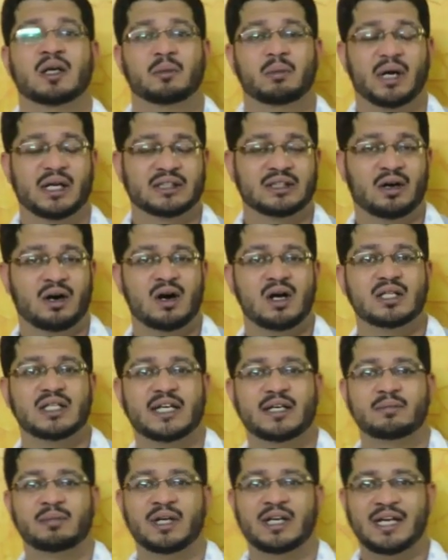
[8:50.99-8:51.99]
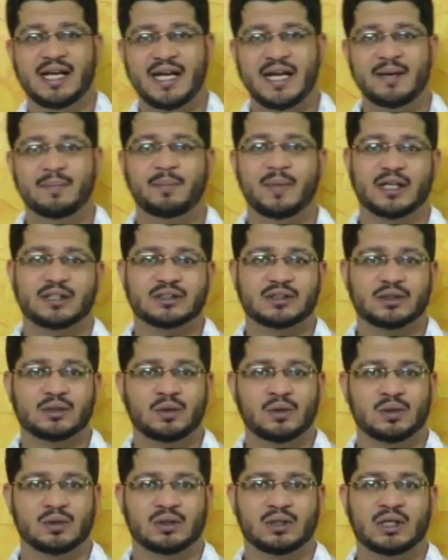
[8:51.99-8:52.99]
by the Honorable Apex
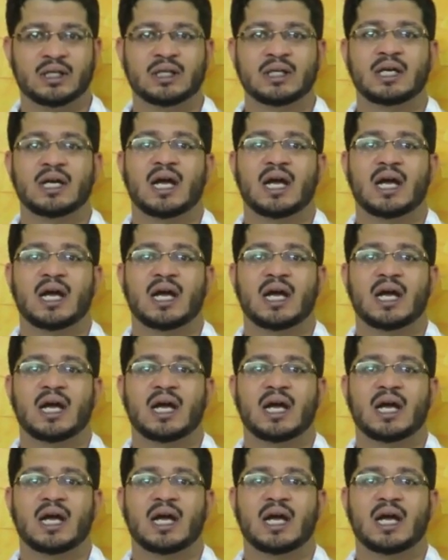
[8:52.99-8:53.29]
Court,